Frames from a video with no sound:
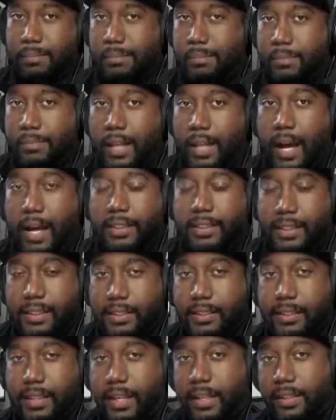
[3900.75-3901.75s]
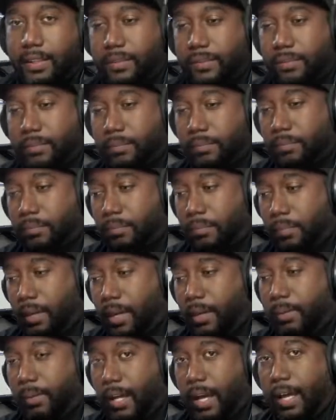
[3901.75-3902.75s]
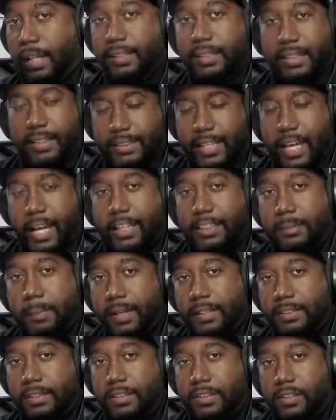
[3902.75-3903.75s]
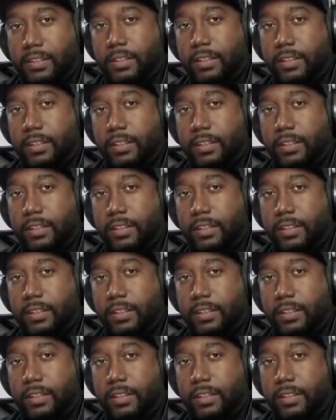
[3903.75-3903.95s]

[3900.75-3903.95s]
not the, like, maybe not the exact specs that you're looking